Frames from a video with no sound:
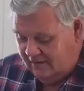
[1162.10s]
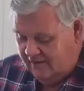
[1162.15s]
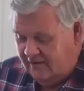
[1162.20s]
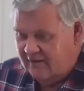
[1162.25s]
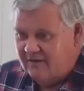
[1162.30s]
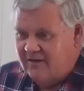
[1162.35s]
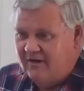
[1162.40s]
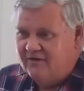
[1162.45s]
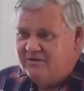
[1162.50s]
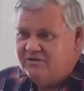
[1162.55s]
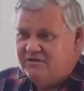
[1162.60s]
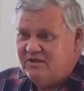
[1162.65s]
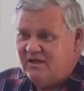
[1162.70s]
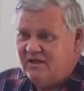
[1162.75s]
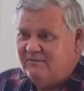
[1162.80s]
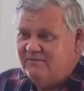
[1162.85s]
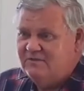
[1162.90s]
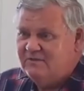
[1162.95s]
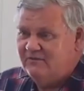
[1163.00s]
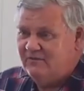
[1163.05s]
There are
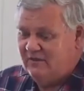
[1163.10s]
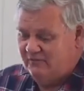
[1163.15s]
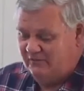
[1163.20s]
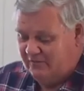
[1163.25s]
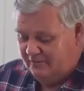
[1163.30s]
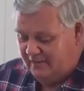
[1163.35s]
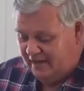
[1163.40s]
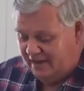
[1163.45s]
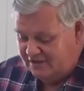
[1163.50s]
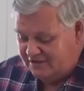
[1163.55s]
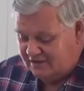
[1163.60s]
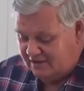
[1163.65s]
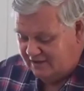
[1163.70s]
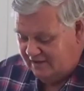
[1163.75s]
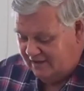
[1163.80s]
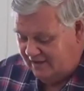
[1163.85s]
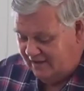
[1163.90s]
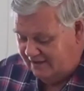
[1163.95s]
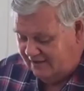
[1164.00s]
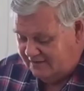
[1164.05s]
gems of information in
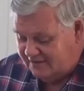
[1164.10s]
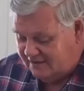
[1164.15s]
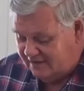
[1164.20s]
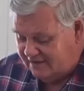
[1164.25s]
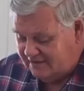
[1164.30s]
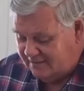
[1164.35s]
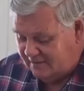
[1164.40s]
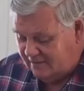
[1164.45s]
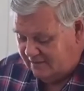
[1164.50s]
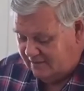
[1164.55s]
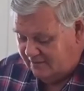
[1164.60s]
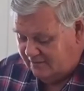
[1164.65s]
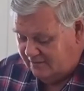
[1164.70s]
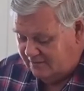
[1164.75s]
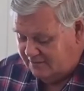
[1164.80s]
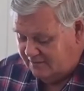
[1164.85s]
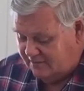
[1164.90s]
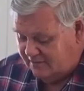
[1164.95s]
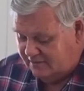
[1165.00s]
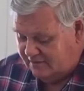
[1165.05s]
the Old Testament
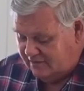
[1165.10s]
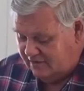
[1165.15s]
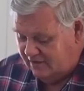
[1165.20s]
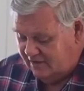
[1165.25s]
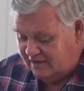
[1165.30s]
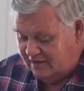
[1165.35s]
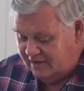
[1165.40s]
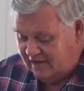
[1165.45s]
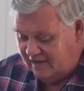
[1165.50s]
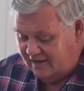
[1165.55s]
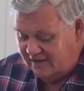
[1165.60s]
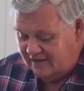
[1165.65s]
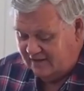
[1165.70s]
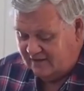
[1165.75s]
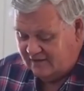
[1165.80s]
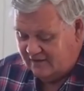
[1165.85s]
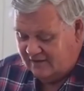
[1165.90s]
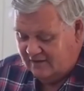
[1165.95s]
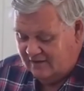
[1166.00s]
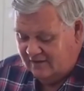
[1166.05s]
which we do not get it.
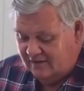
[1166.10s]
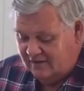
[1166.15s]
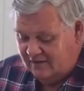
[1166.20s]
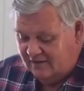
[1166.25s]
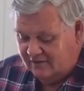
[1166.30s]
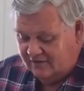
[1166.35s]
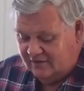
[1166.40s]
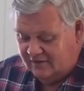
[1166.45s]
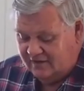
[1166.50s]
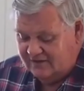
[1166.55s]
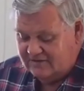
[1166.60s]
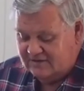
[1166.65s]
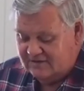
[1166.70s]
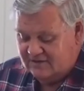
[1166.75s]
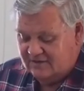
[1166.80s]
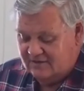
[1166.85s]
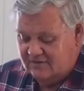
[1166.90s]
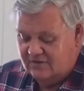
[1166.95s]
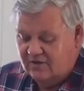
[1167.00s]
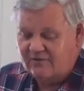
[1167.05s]
Or at least
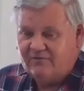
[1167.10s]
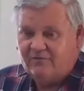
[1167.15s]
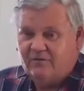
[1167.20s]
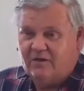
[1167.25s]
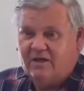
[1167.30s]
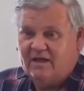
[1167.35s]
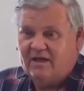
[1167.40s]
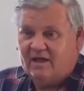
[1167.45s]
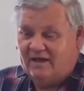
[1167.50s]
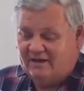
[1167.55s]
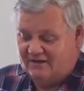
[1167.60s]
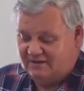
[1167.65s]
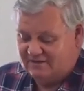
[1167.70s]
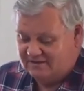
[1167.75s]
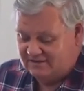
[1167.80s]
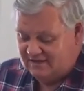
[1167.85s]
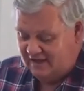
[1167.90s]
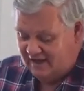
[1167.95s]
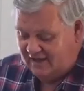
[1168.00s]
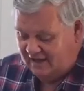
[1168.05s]
not fully
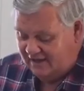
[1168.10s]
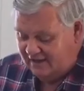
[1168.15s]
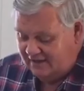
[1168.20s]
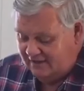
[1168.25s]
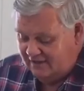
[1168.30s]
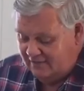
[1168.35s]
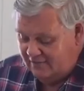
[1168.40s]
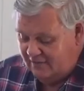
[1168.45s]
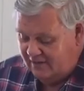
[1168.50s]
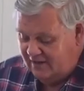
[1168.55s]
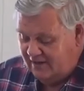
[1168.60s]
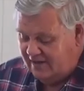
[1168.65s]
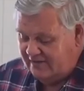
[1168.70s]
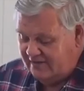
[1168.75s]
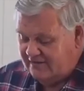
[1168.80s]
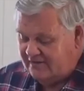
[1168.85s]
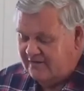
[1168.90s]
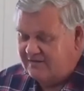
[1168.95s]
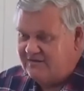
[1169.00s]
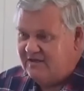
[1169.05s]
understand without
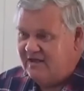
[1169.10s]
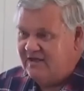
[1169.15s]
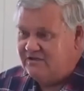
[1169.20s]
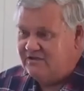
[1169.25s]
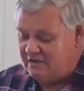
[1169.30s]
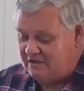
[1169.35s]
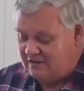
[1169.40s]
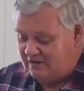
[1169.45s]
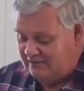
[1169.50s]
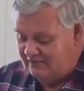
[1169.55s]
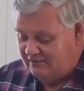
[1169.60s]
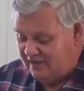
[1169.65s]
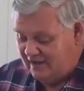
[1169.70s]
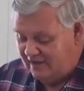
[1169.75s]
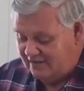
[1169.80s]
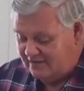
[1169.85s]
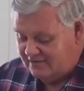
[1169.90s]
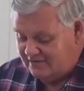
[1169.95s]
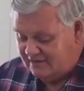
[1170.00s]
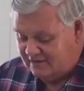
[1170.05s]
the teaching of the
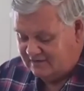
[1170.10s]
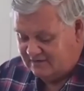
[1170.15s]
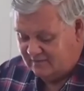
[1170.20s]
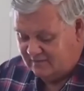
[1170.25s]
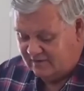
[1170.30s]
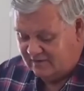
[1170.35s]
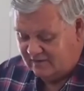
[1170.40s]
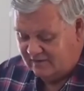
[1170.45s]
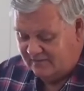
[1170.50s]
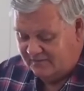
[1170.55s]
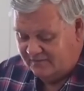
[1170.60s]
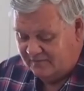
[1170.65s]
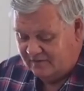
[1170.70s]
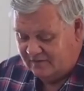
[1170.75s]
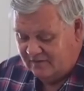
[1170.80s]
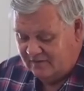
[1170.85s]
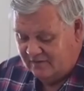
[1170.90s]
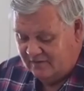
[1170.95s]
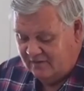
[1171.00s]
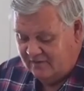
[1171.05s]
Old Testament.
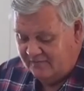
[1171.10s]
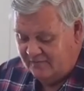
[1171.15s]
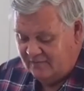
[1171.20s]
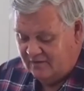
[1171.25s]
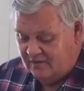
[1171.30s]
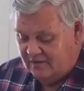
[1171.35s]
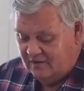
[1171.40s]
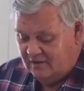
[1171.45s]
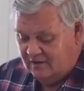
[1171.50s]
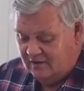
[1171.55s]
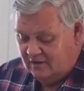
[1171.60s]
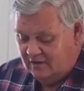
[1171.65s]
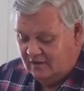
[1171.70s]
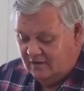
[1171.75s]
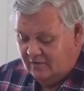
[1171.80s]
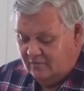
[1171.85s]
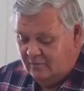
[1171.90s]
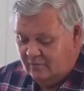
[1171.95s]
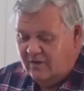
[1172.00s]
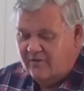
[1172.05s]

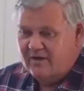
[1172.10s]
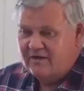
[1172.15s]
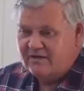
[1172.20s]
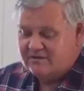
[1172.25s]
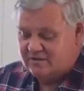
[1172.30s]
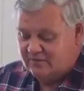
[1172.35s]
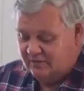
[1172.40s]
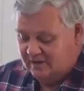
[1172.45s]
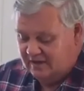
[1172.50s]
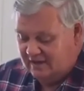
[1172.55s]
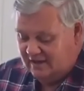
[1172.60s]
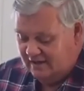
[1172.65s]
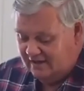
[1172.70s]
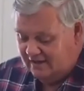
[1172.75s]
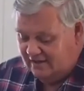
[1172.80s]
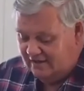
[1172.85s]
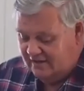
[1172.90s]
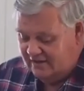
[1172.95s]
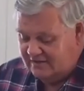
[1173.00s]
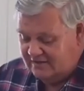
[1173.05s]
Where else do we get
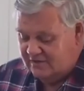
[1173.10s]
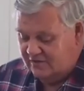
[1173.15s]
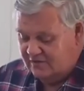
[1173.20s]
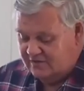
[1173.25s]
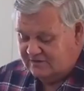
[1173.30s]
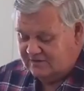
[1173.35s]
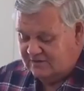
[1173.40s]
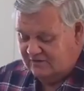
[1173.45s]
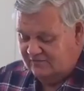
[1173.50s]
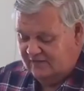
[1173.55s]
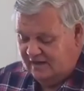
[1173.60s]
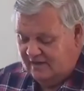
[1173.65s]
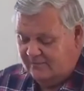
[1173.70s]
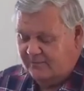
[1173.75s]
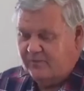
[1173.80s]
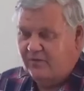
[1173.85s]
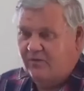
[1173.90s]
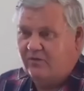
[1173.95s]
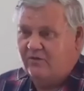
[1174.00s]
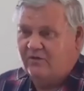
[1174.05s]
an exhaustive
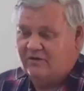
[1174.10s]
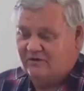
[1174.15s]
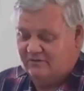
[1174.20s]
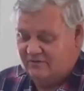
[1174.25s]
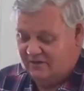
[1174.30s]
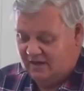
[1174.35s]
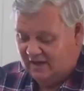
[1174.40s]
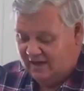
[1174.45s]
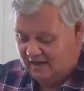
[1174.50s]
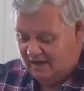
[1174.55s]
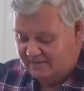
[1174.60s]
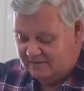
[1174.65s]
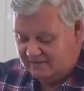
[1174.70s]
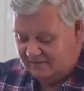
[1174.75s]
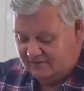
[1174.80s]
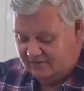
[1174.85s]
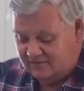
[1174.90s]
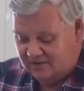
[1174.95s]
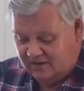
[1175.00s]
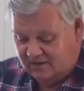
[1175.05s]
outpouring of the names
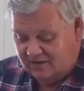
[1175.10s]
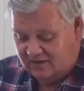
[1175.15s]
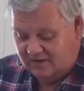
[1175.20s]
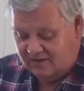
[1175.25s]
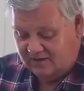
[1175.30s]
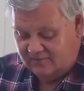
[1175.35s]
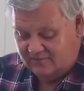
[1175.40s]
of God,